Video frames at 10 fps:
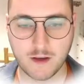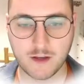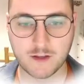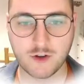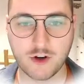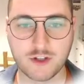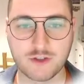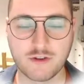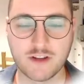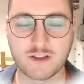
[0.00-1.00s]
In
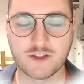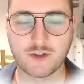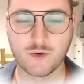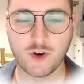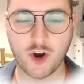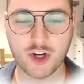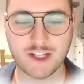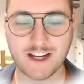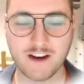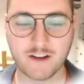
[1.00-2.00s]
contrast to
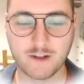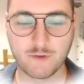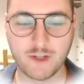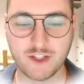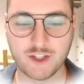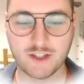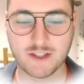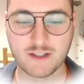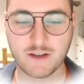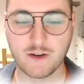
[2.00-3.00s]
on-target
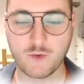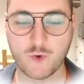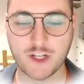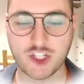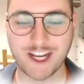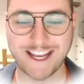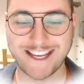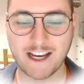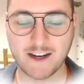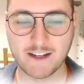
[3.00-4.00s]
regions in which a
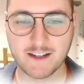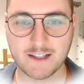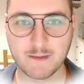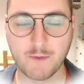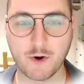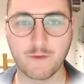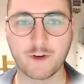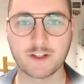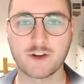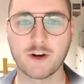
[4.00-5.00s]
guide has
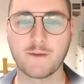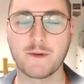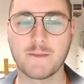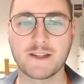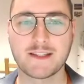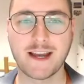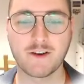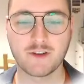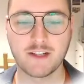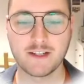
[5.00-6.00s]
perfect
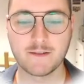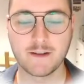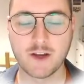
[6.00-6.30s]
complementarity,